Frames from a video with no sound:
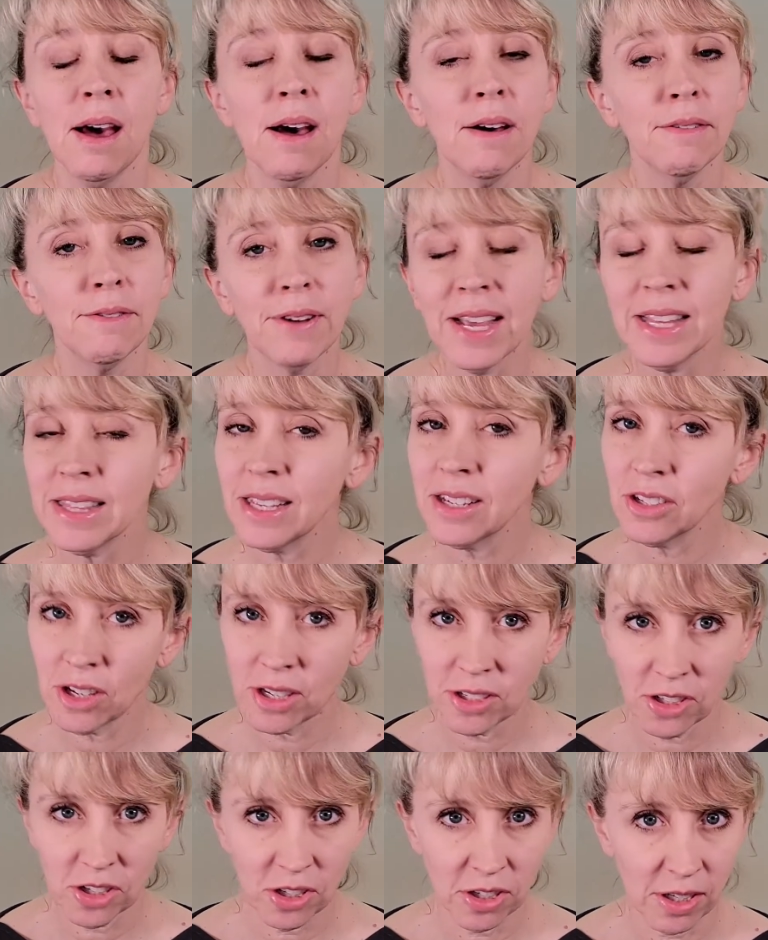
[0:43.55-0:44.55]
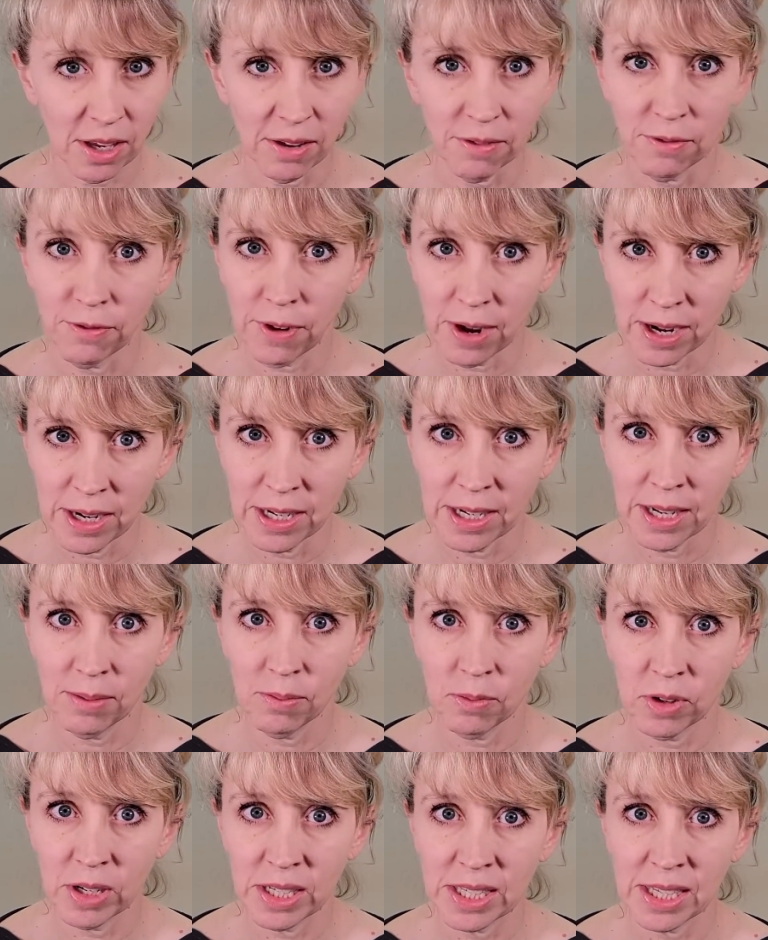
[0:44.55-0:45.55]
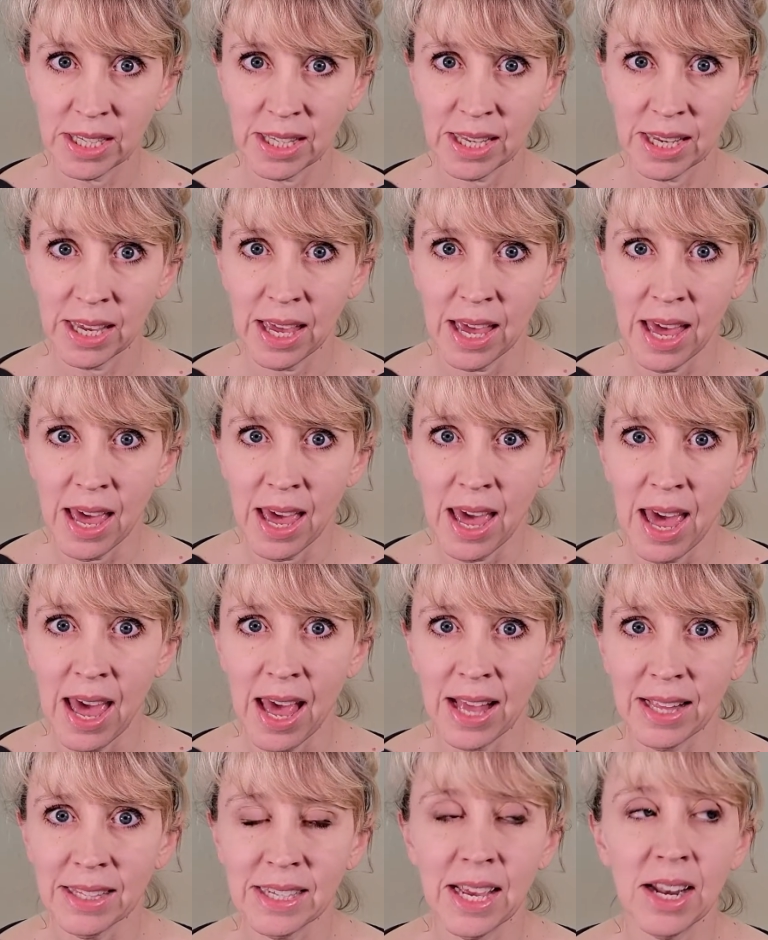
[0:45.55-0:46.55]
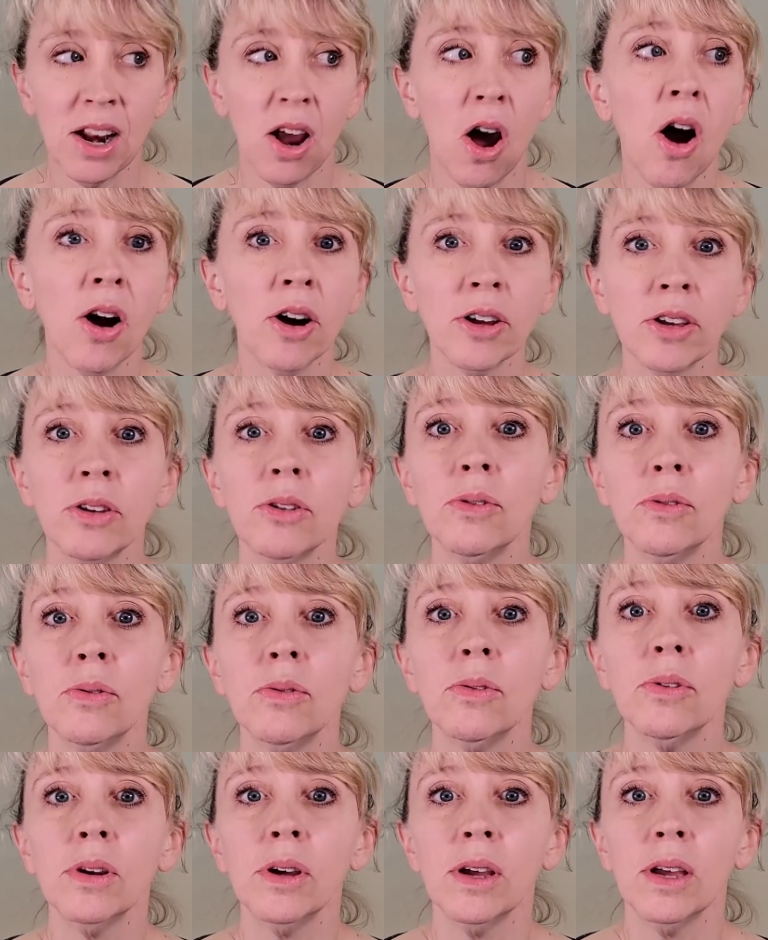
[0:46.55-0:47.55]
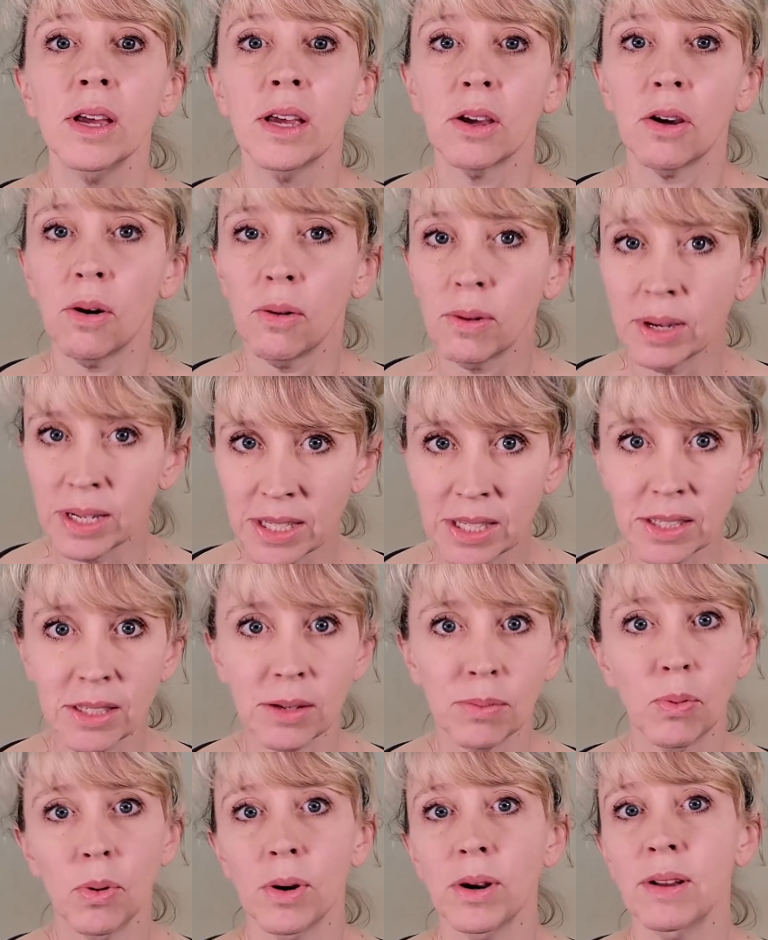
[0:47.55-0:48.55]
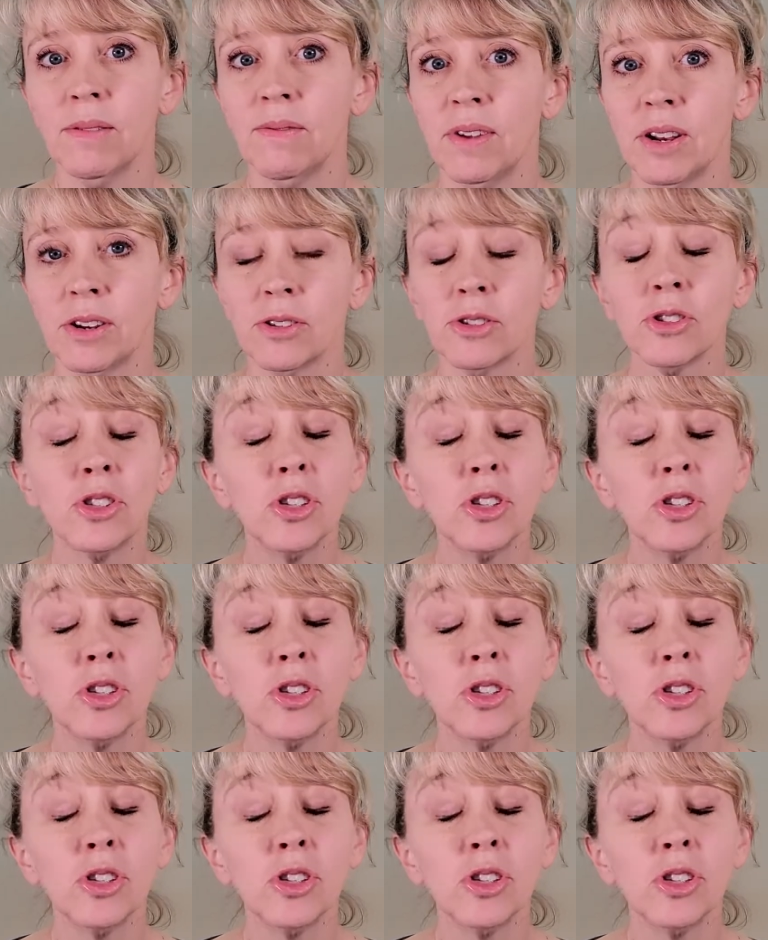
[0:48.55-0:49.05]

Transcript: Finally, Josh just confronted him recently and said, "Are you going to support inventors?